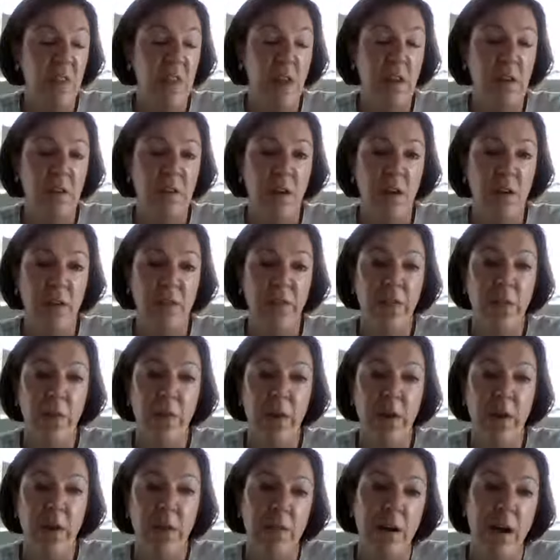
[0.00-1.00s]
things are
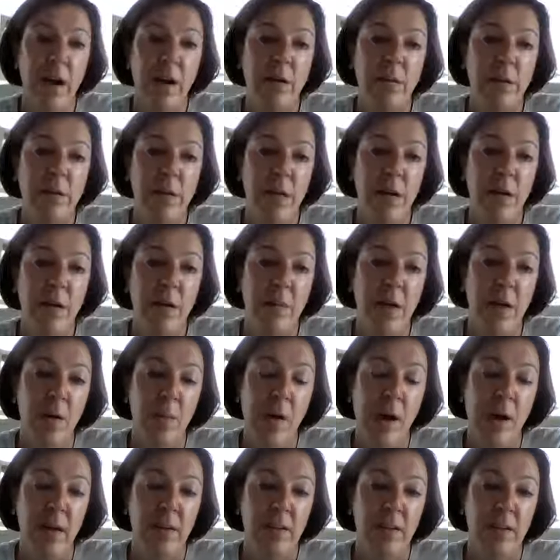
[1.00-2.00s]
floating around in our
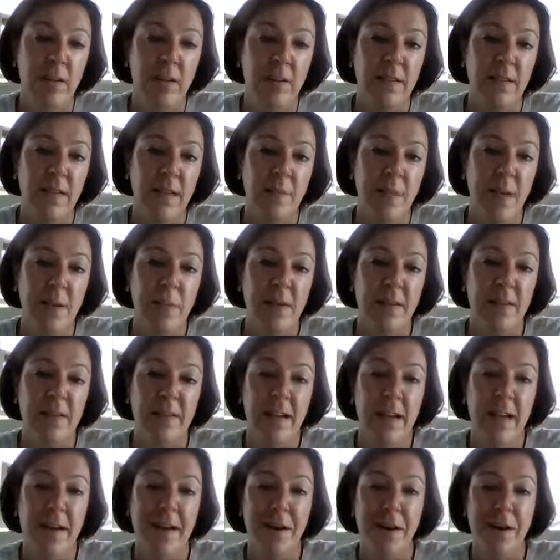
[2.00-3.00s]
mailboxes. They may be
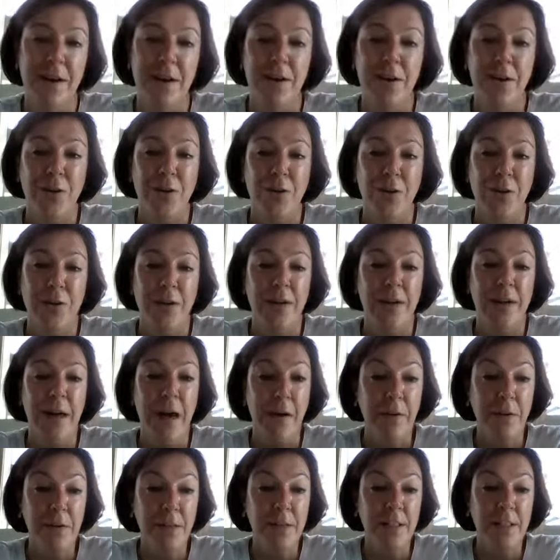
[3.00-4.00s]
sitting on your
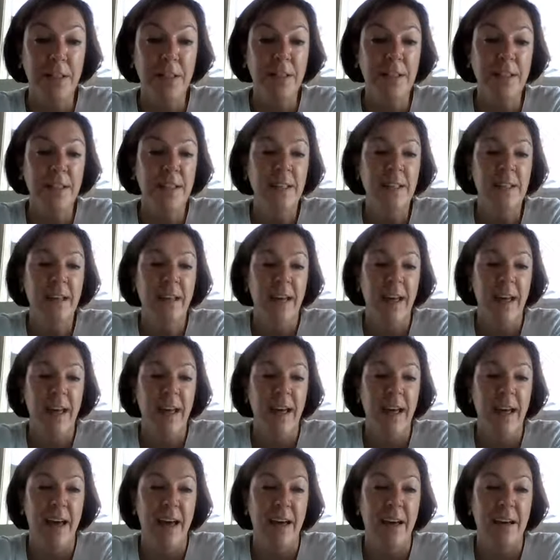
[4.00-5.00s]
counter.
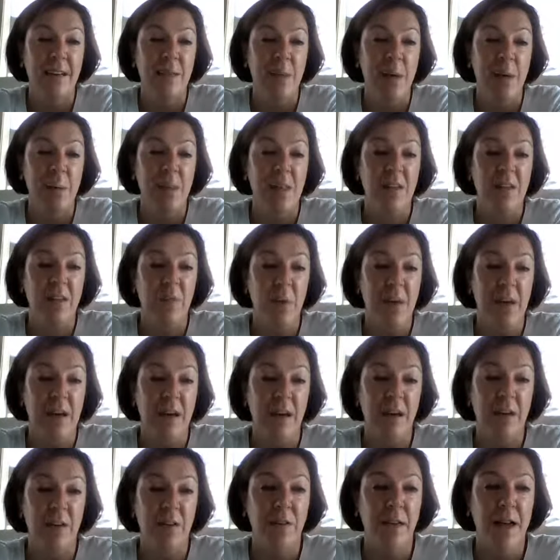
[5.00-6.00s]
And maybe this
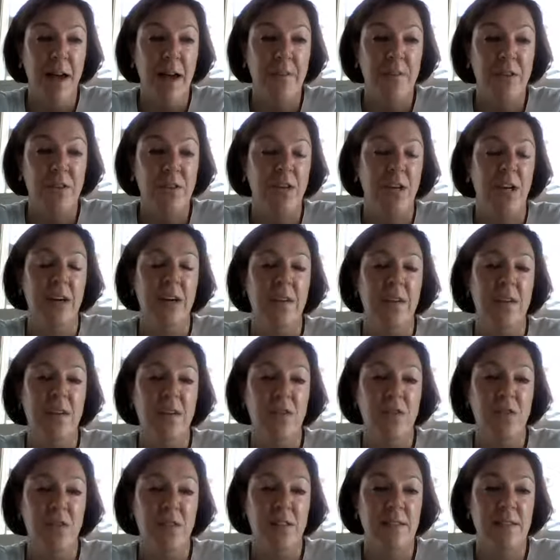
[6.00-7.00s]
weekend you'll have a chance
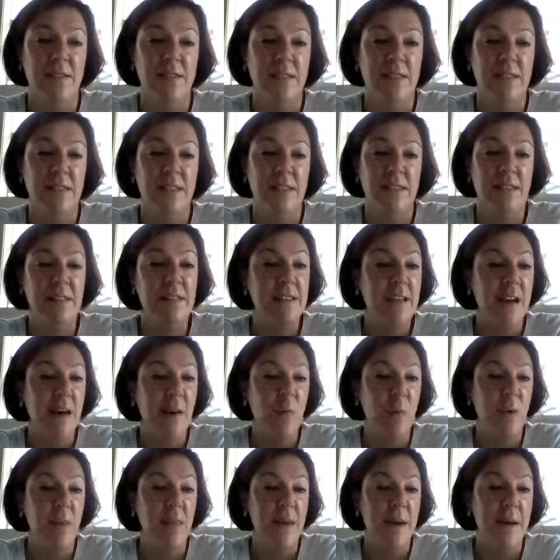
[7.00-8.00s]
to just sit
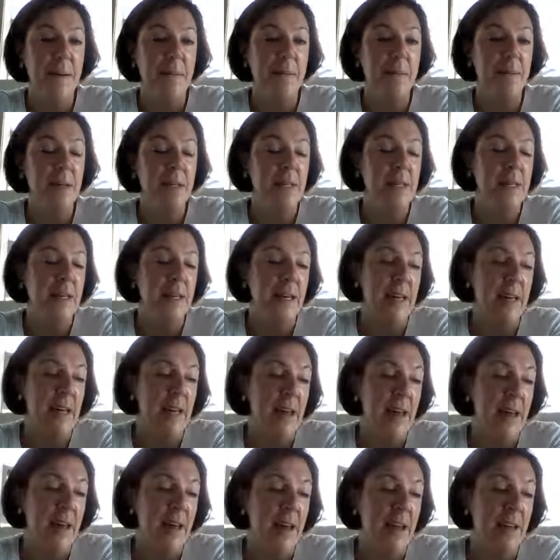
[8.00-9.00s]
down with them
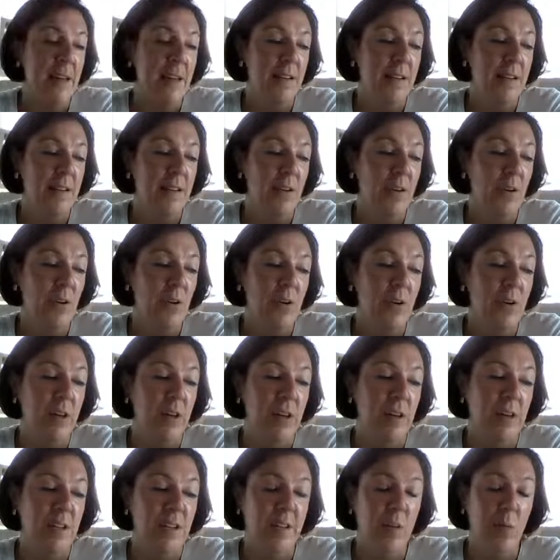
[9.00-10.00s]
and look
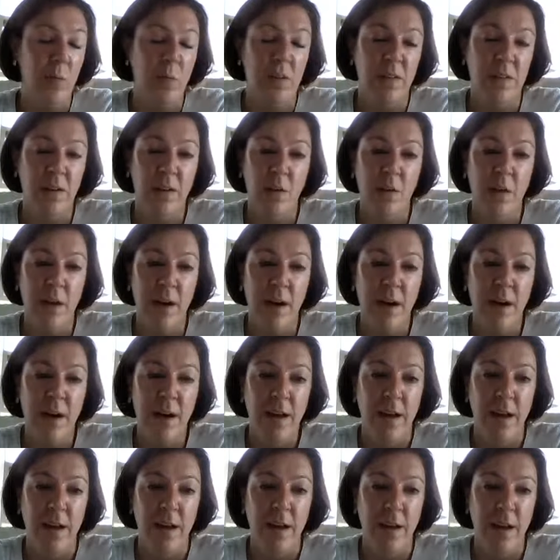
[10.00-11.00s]
and see what's going
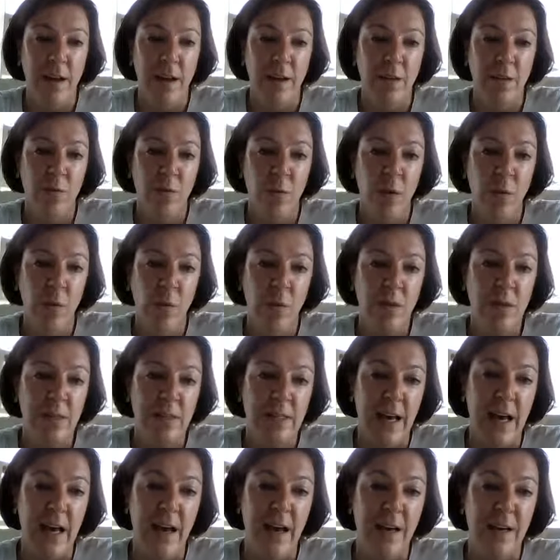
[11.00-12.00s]
on on our windward
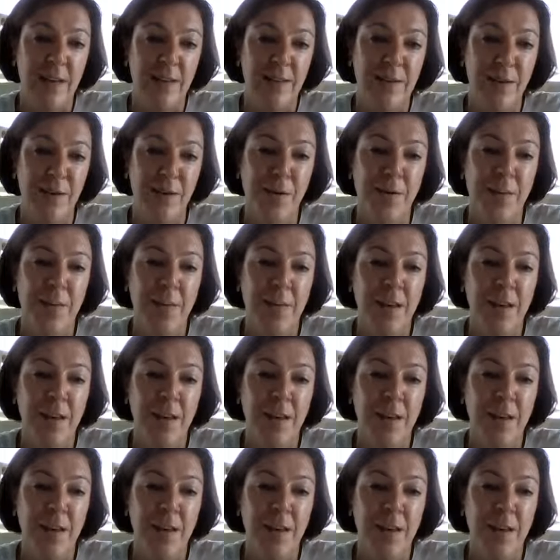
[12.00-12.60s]
side. So